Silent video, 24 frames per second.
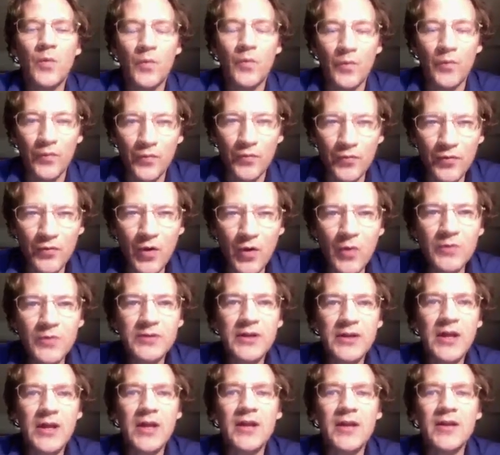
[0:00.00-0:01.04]

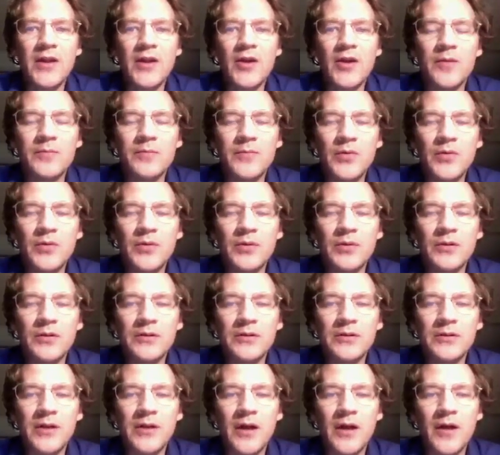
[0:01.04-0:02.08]
wrote in their
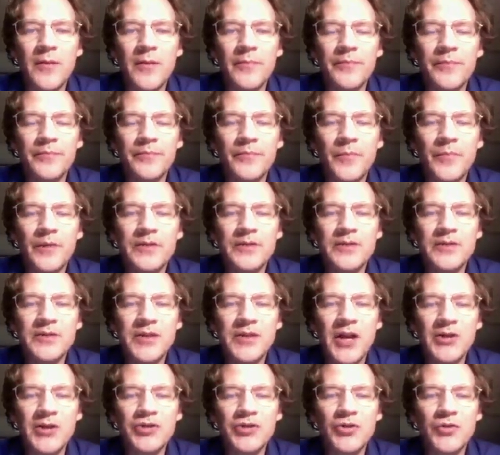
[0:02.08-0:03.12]
Moodle
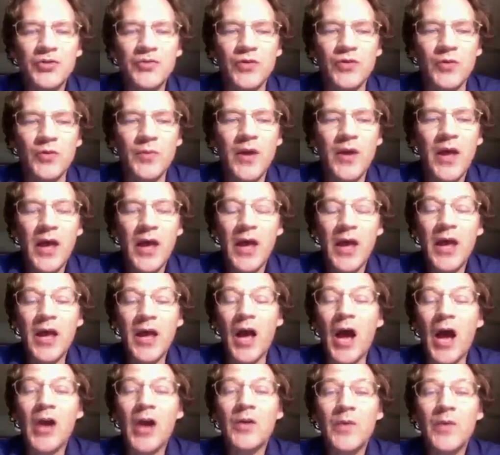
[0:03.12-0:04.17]
discussion group,
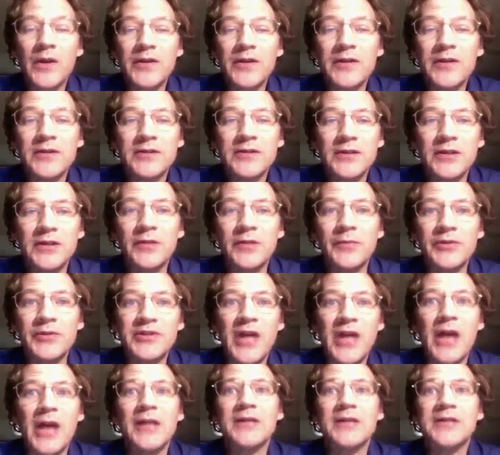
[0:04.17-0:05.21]
hey, I read the
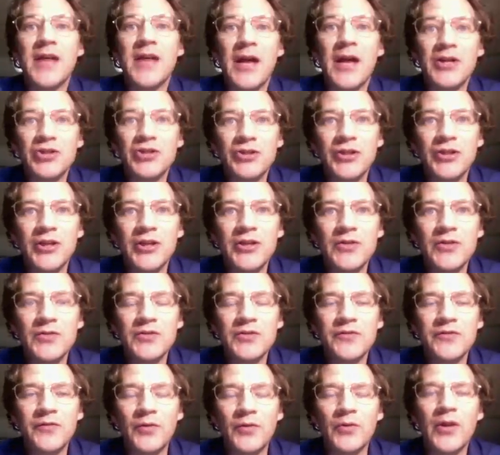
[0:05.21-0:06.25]
syllabus and it's actually
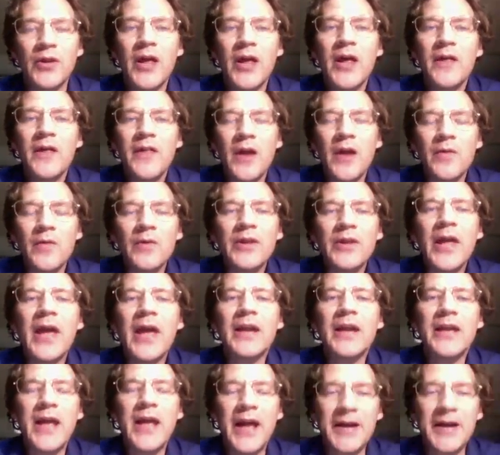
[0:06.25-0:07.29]
useful, that really
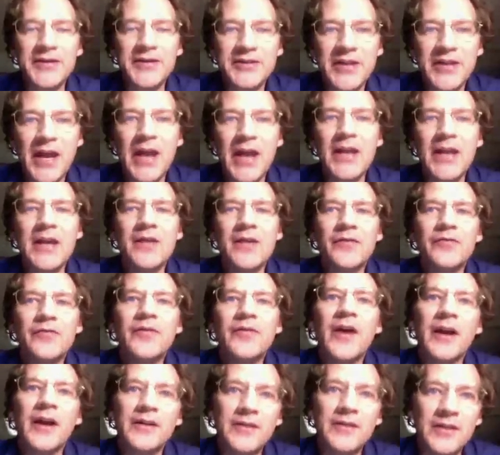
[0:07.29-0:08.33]
had a cascading
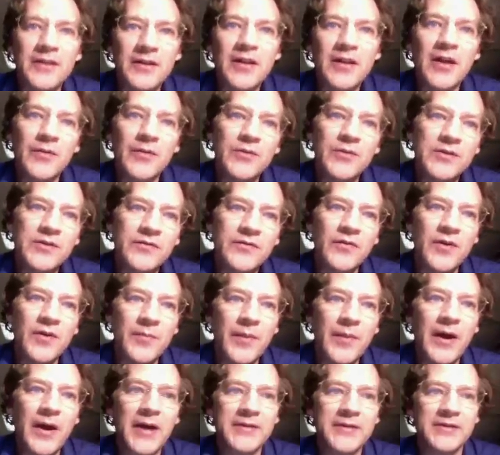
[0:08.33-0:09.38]
effect that was very
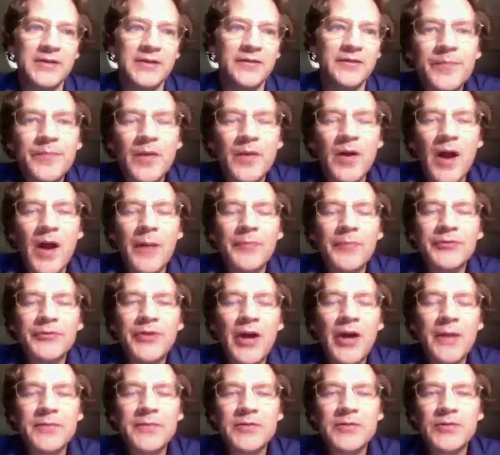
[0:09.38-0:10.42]
positive. A couple
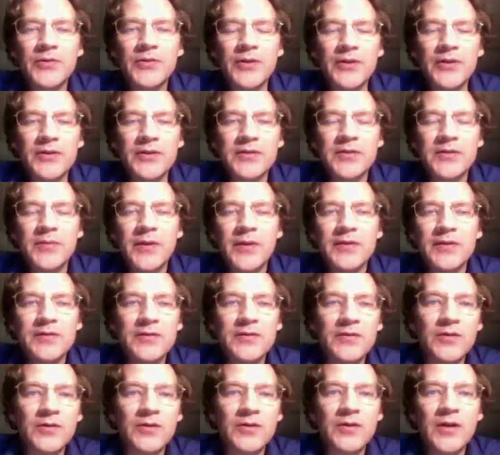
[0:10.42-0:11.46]
times during the
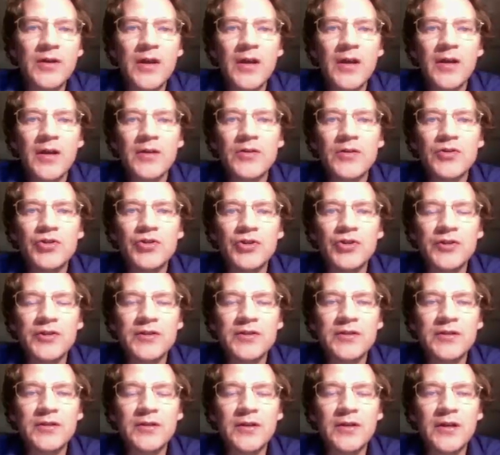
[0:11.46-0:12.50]
semester,
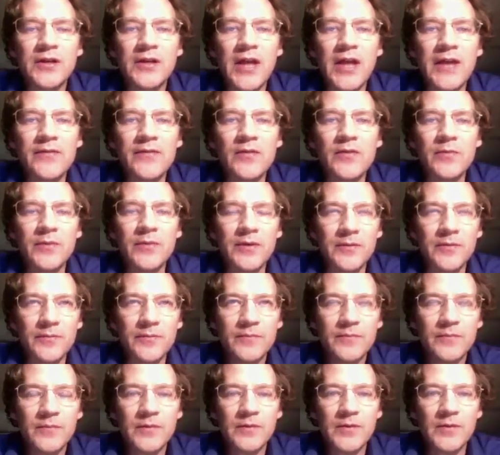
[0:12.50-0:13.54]
I gave them
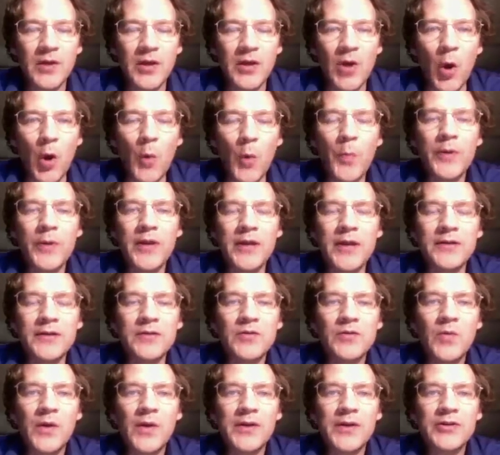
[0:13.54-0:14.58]
an
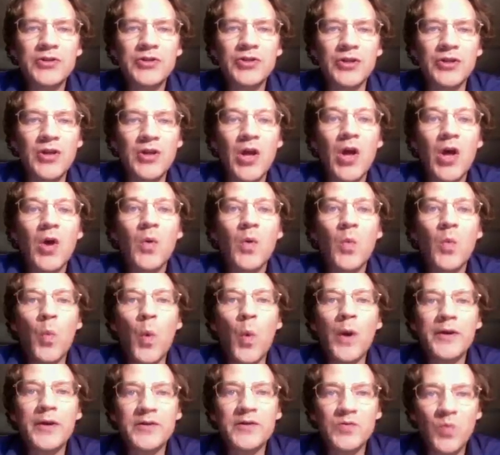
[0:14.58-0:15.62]
open-ended question.
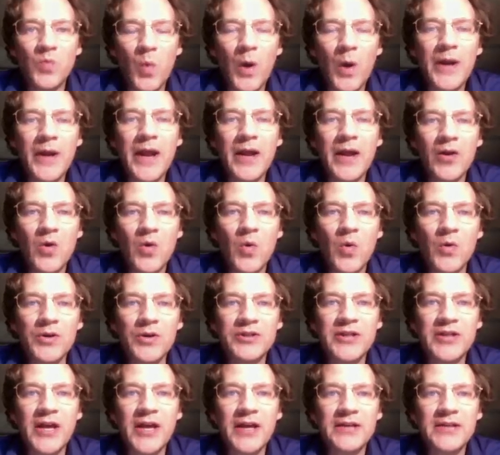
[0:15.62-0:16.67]
What is one
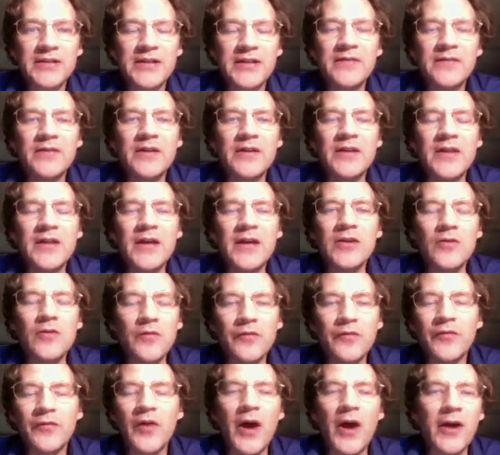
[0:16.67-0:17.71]
course activity that you
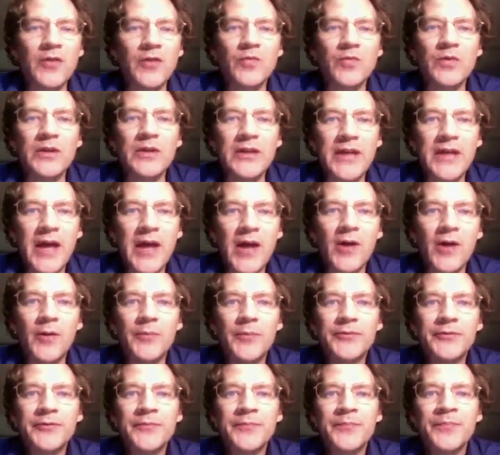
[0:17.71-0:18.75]
find really
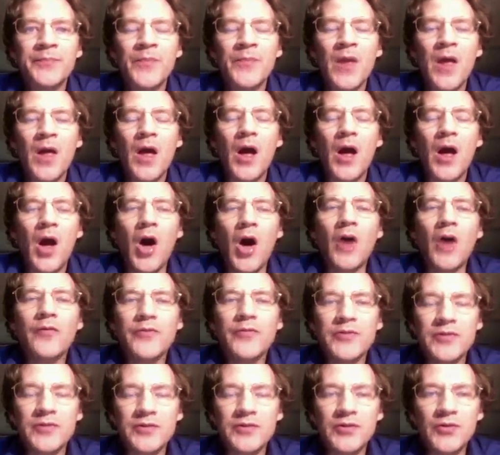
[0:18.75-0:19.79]
helped? Of
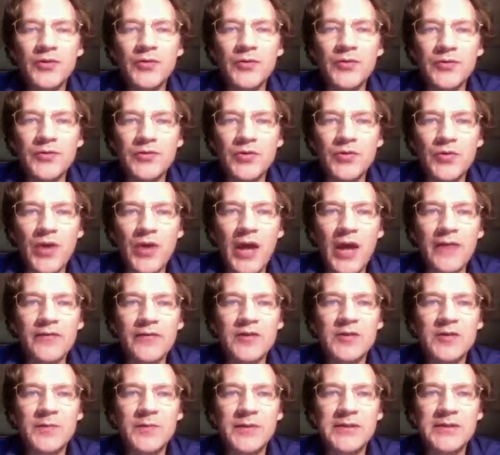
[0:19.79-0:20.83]
the students who gave
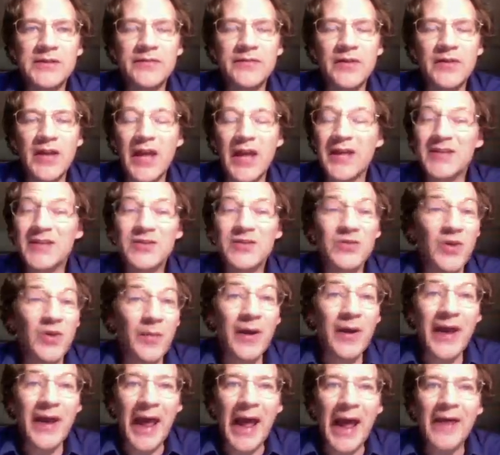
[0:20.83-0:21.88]
a specific answer,
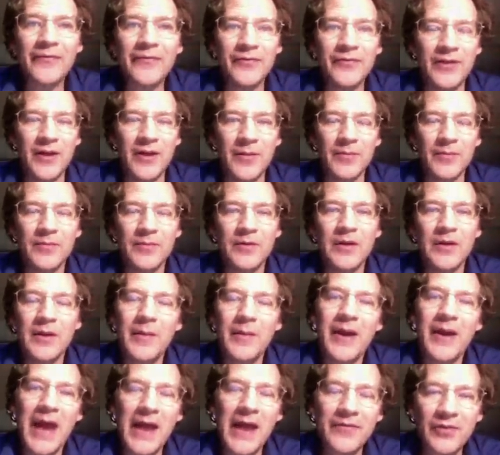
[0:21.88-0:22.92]
about half of them,
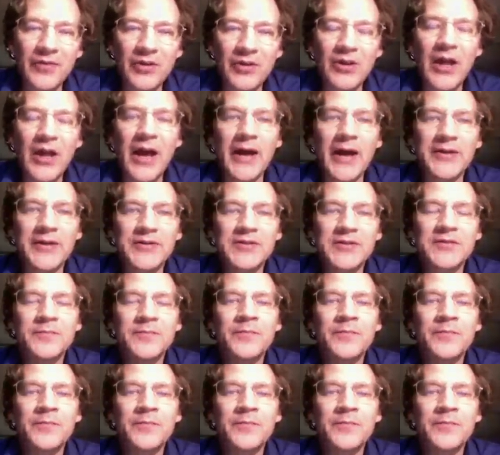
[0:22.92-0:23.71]
about half the class,